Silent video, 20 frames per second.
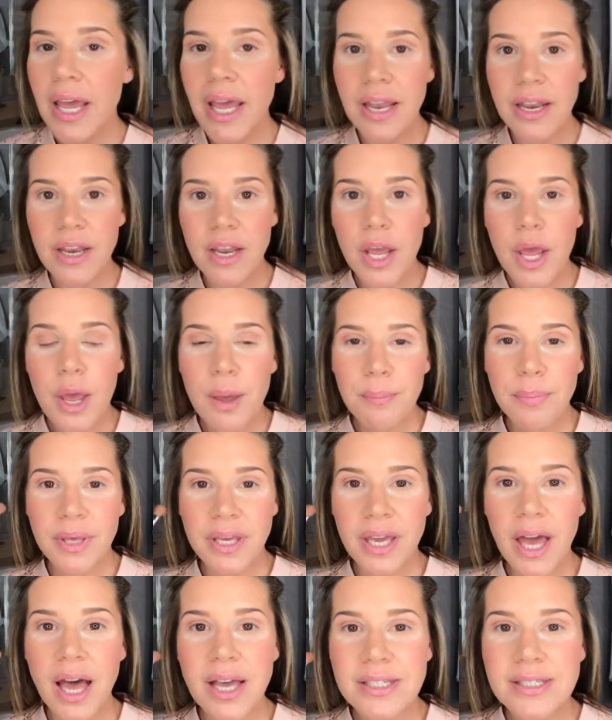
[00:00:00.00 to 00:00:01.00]
And
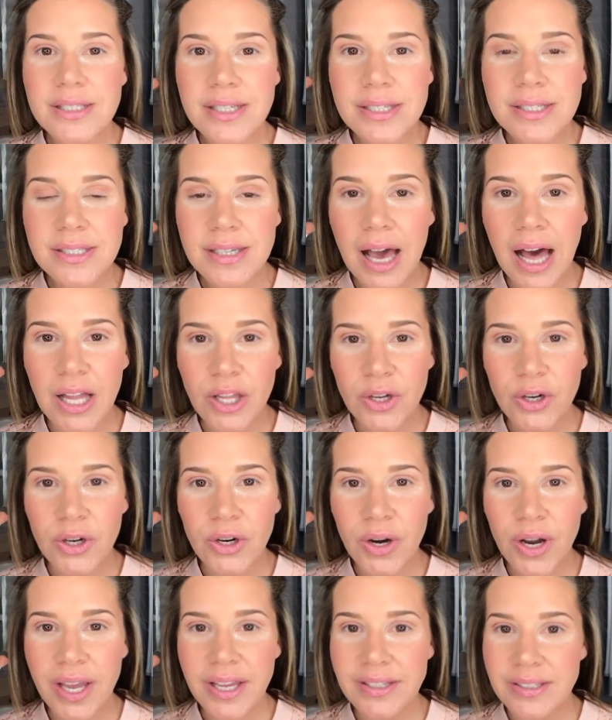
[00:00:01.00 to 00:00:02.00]
because this
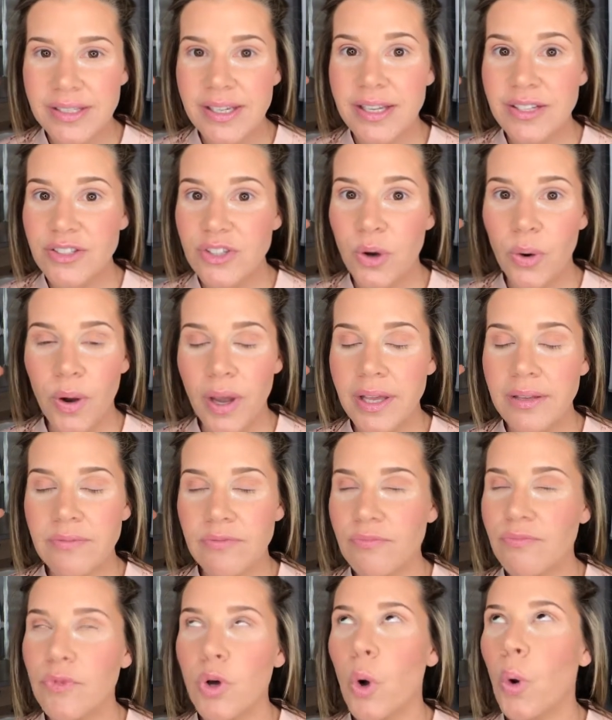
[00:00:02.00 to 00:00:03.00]
color, it
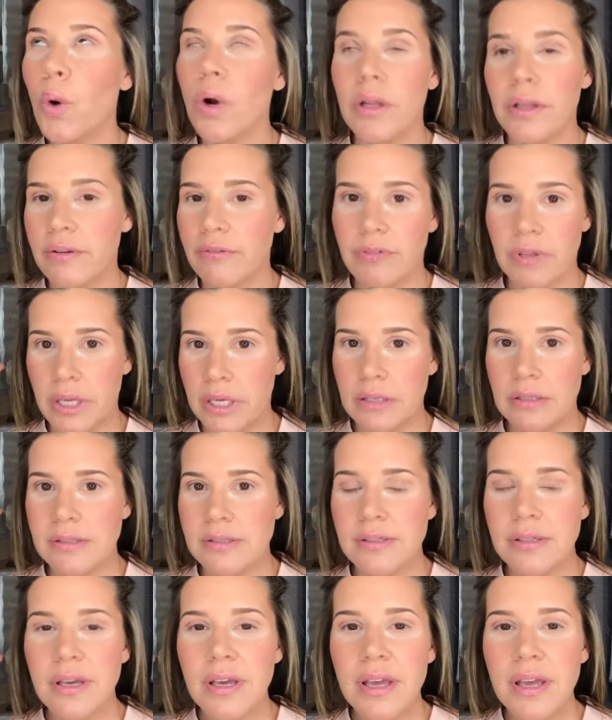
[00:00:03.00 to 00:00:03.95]
totally flakes,